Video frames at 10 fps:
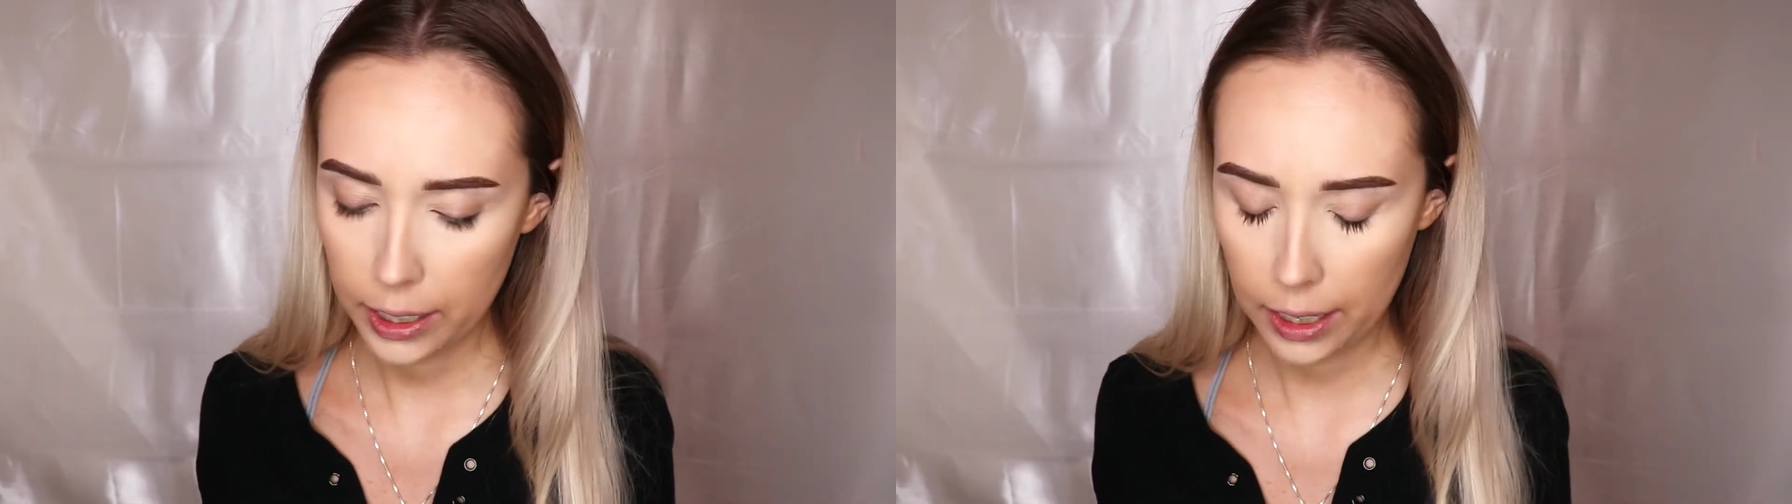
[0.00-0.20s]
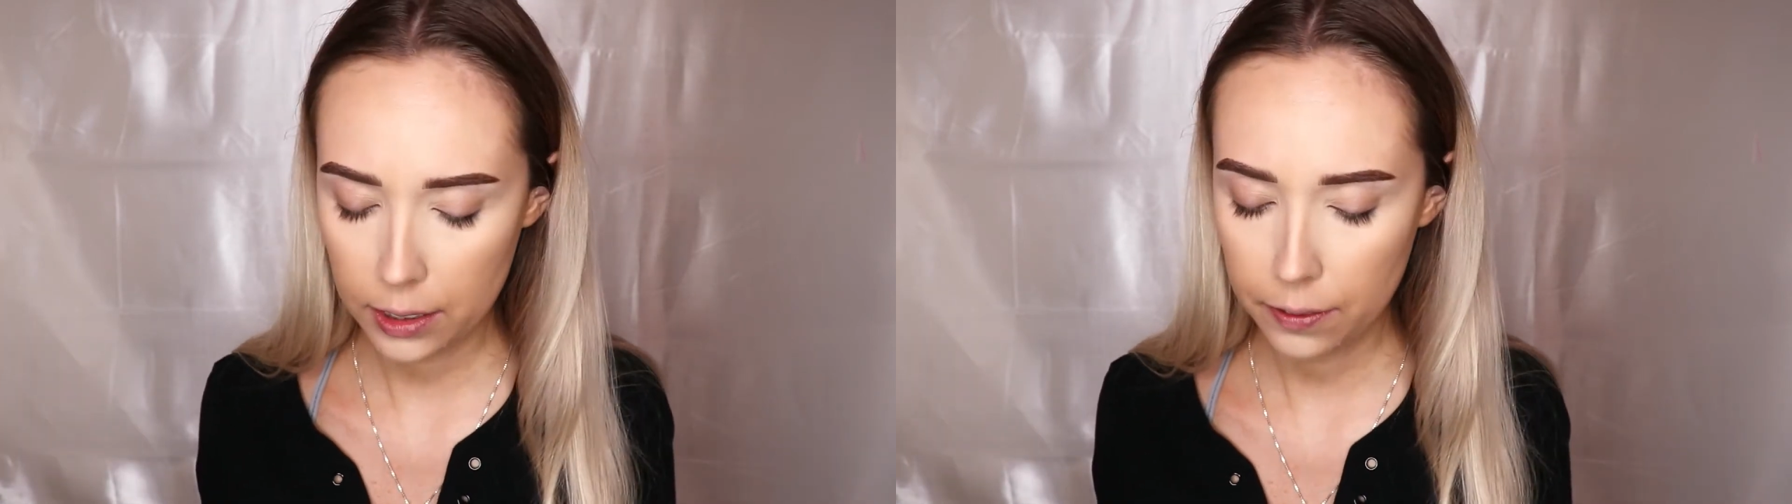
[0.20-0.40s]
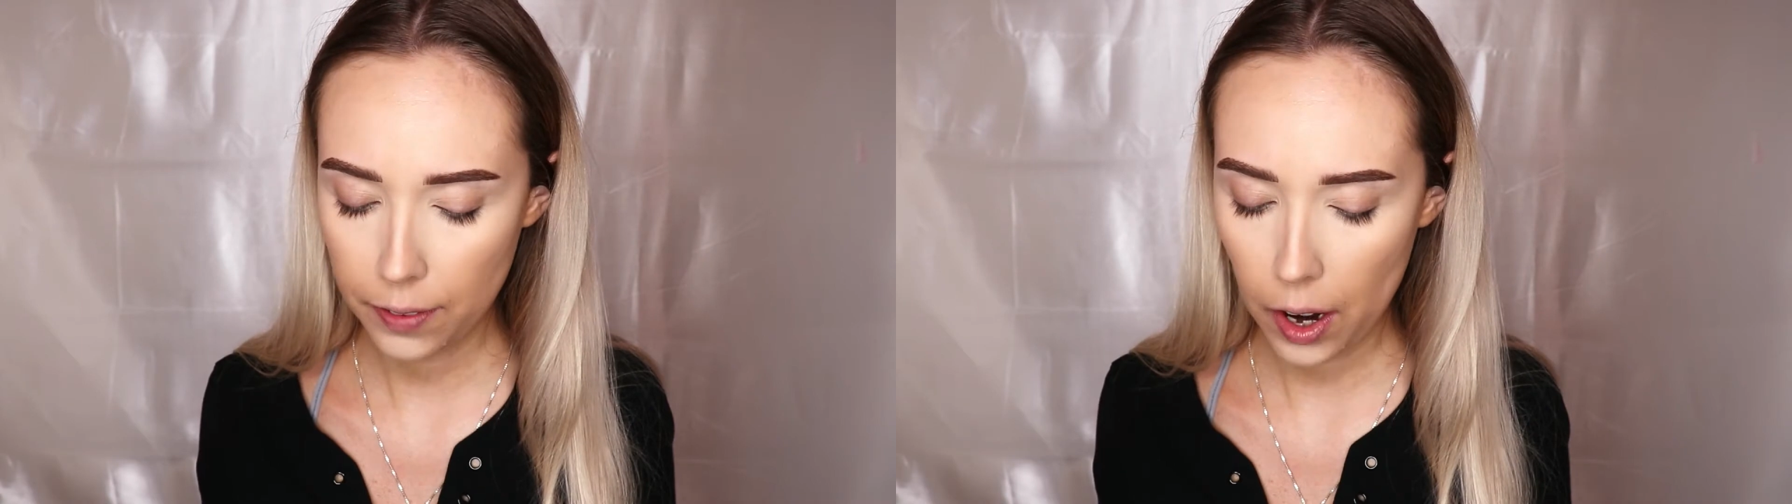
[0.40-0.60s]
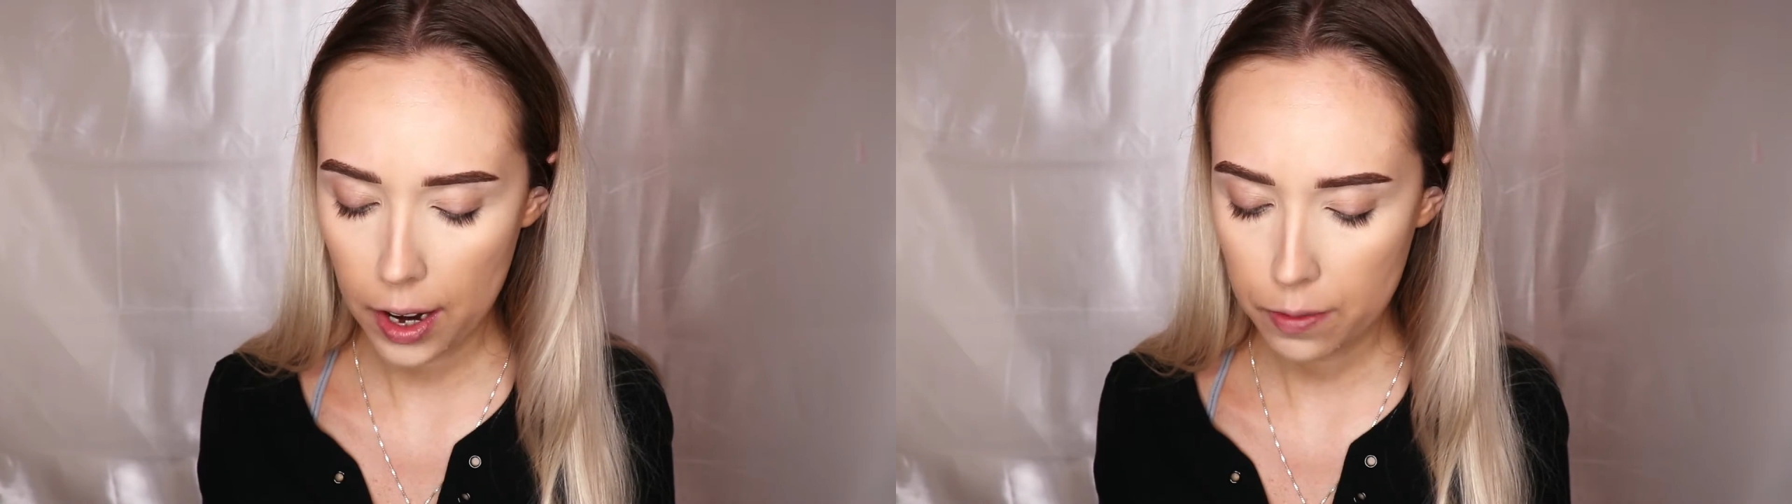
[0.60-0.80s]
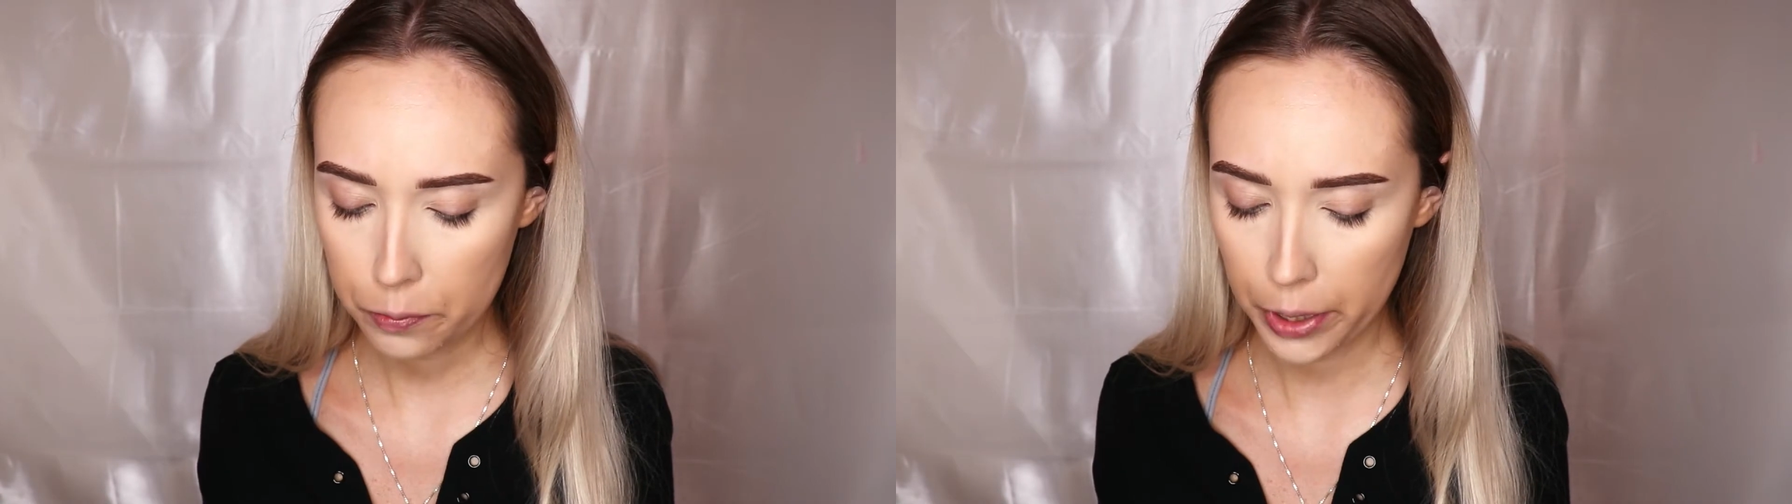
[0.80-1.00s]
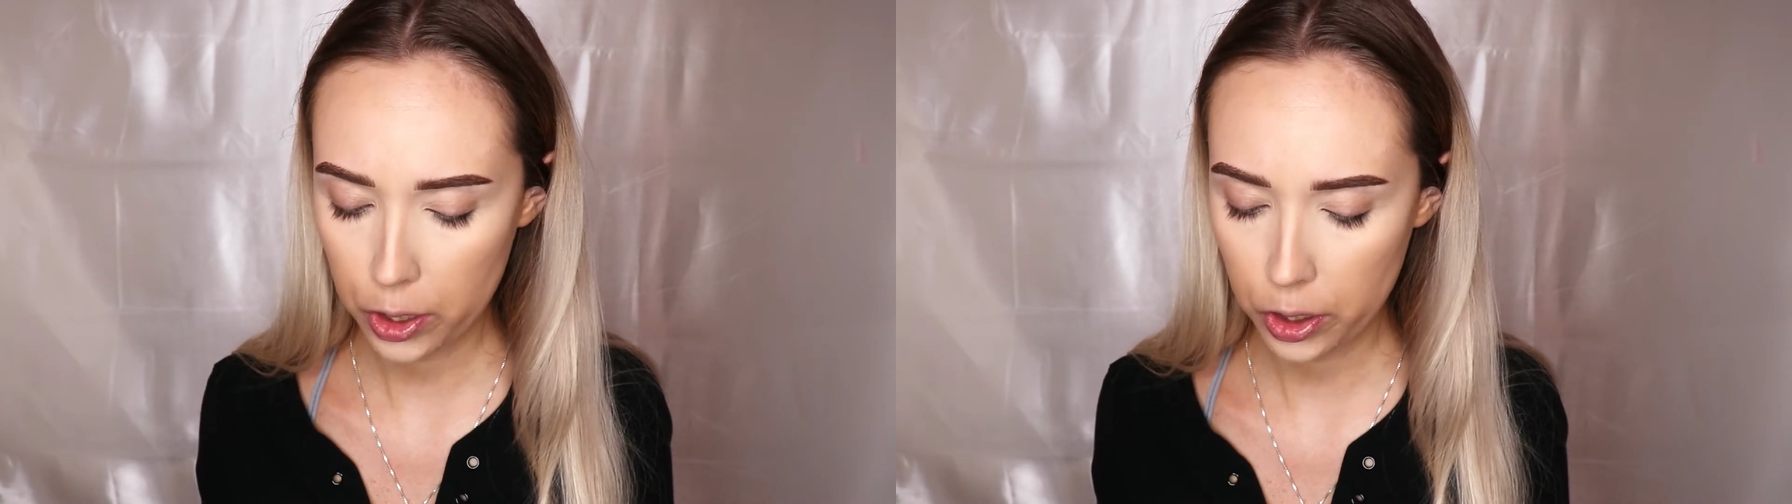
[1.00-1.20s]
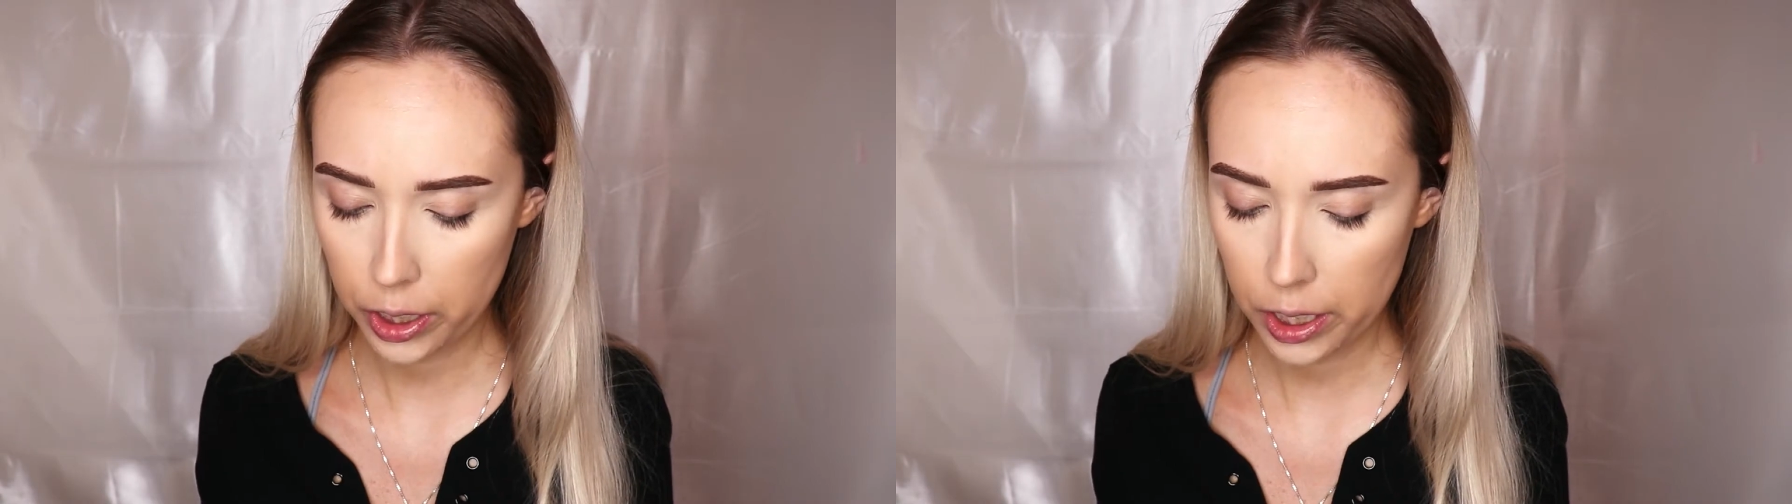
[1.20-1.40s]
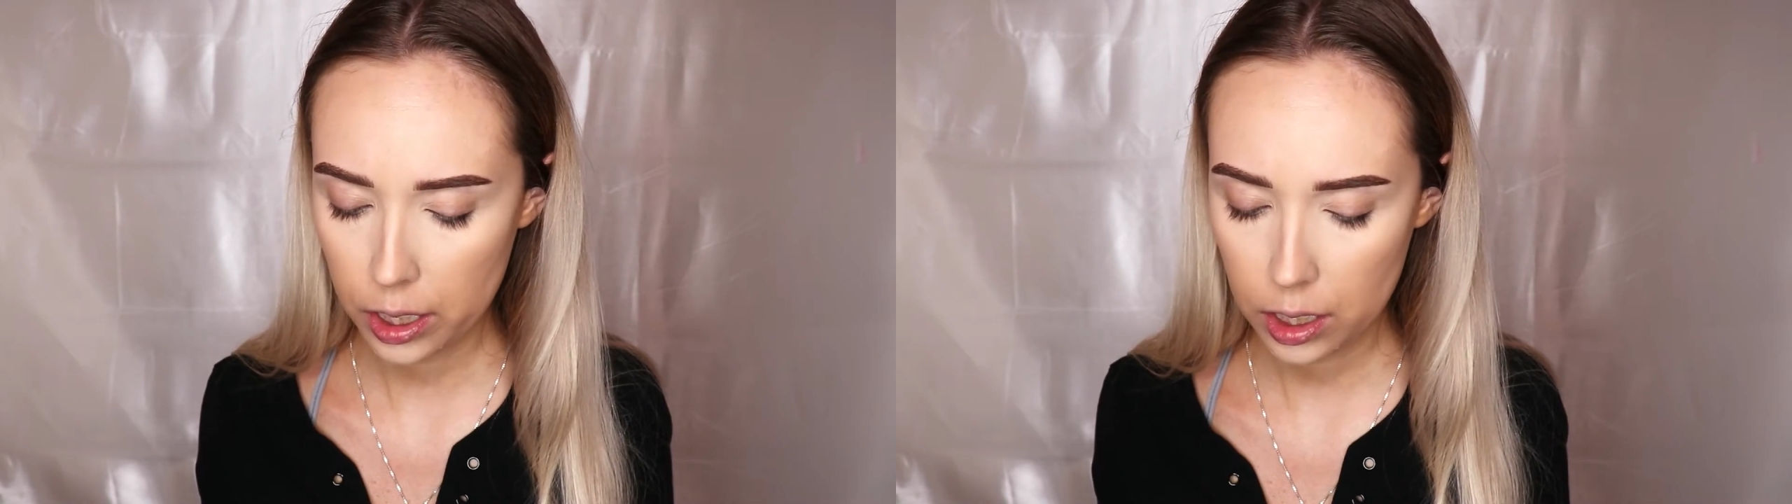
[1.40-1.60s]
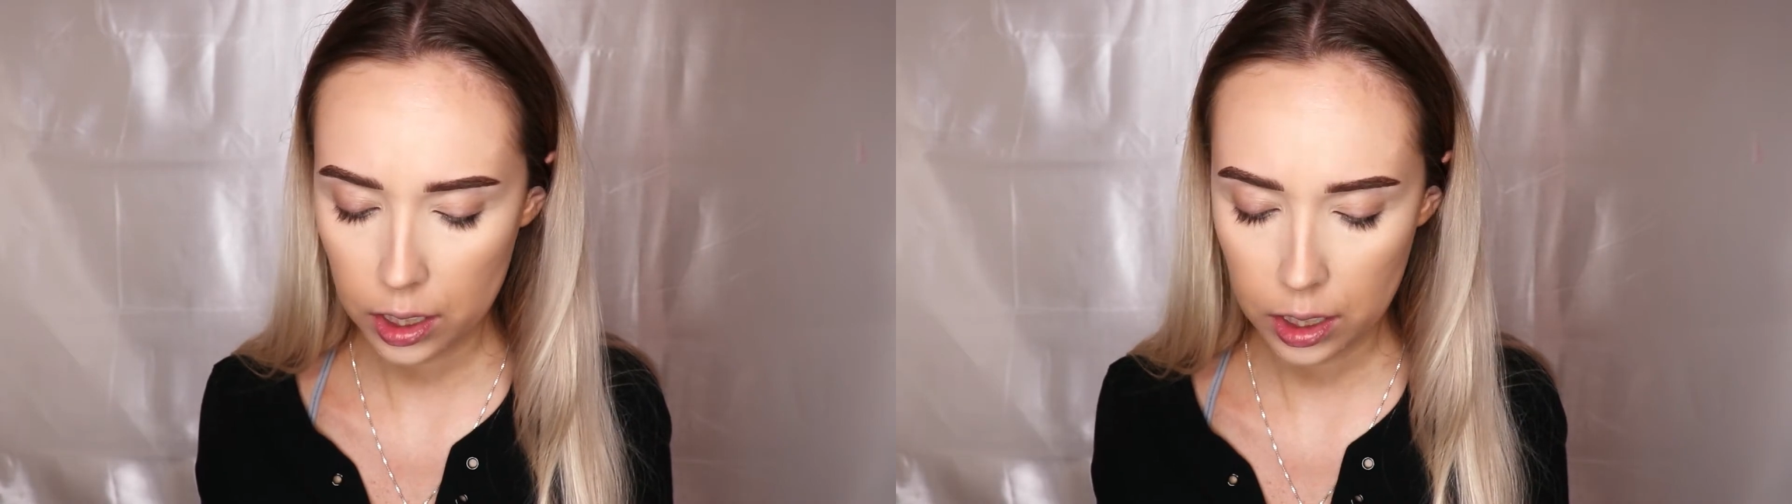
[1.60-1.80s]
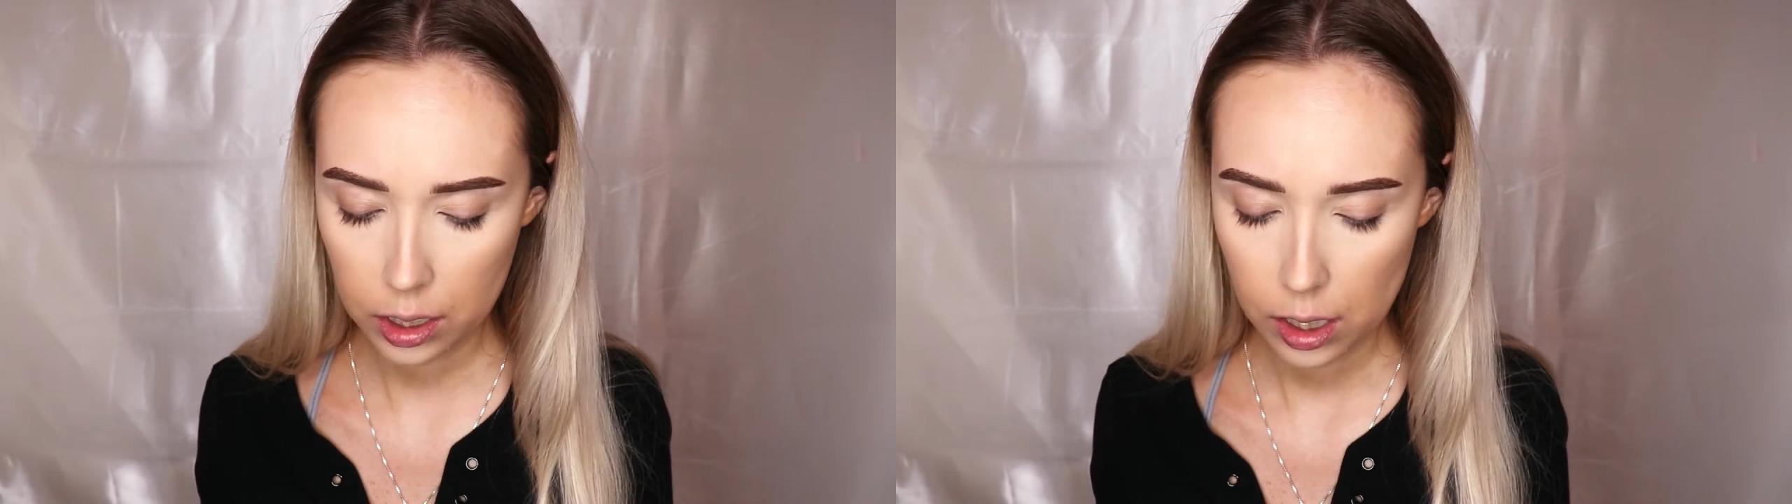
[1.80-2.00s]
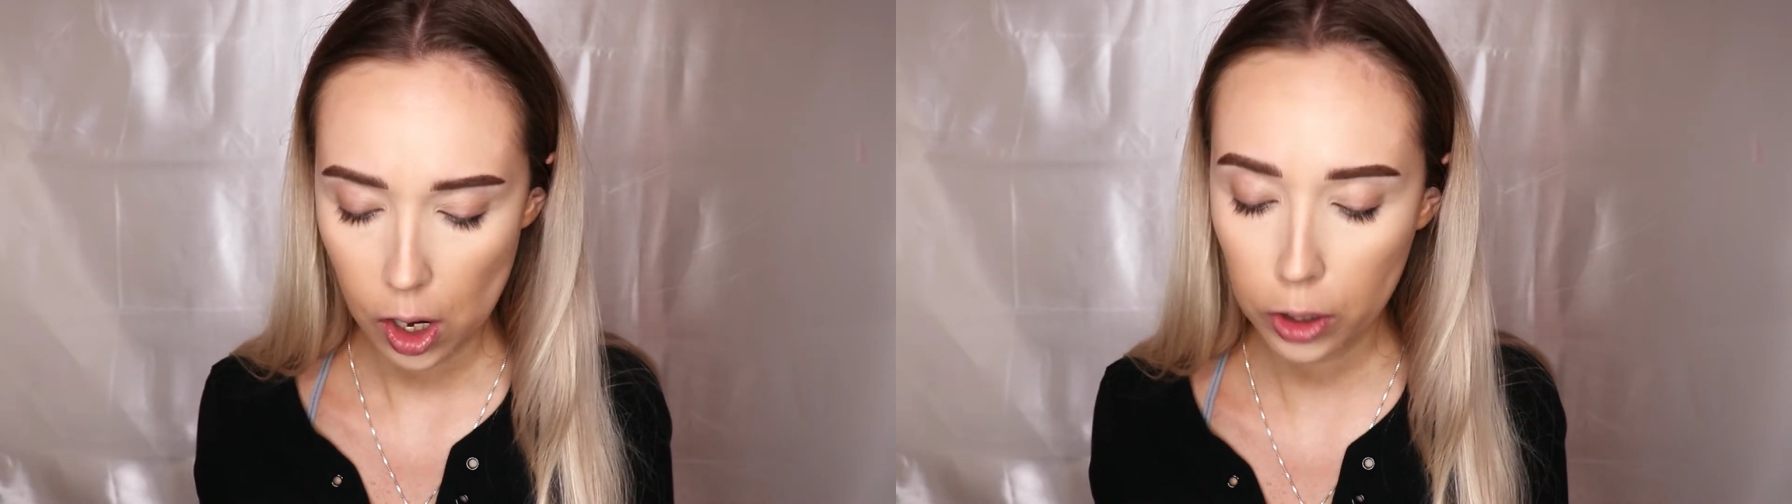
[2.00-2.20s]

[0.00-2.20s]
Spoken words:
it has 5 brushes.